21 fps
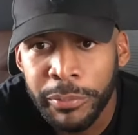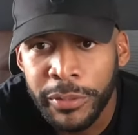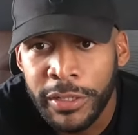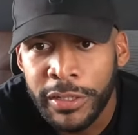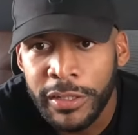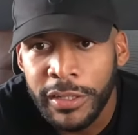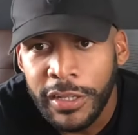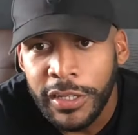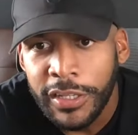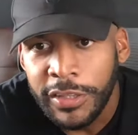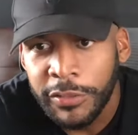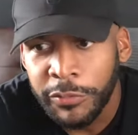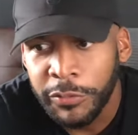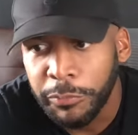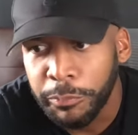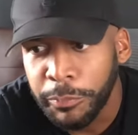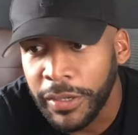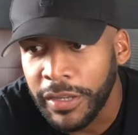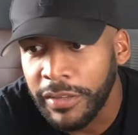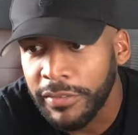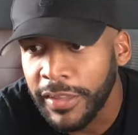But the
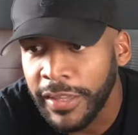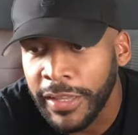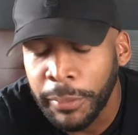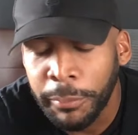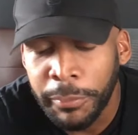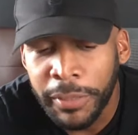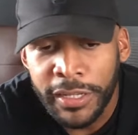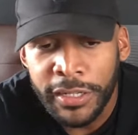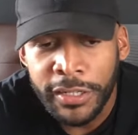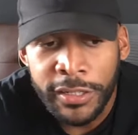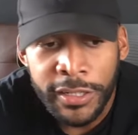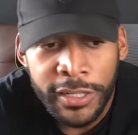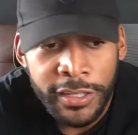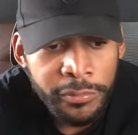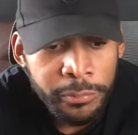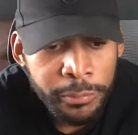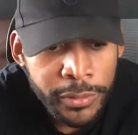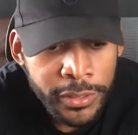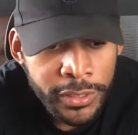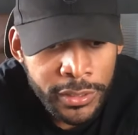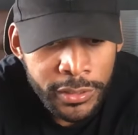response to A Minor has
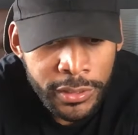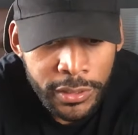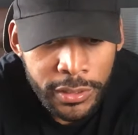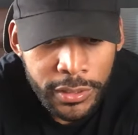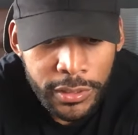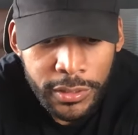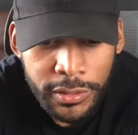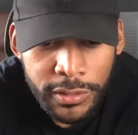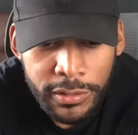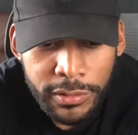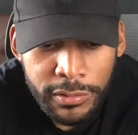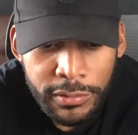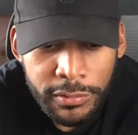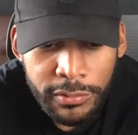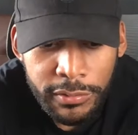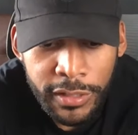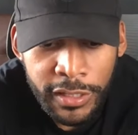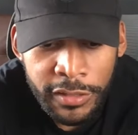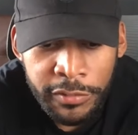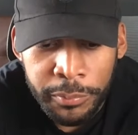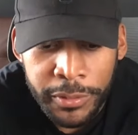been
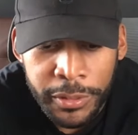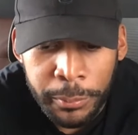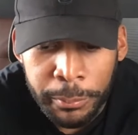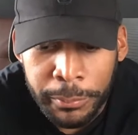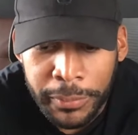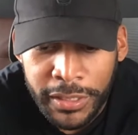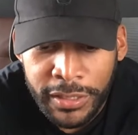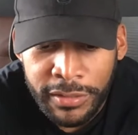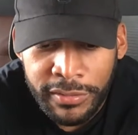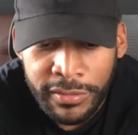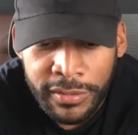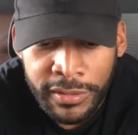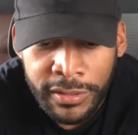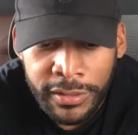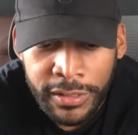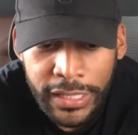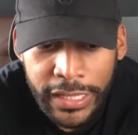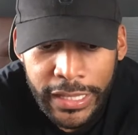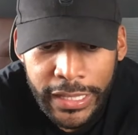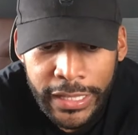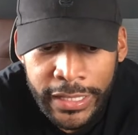
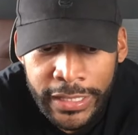amazing.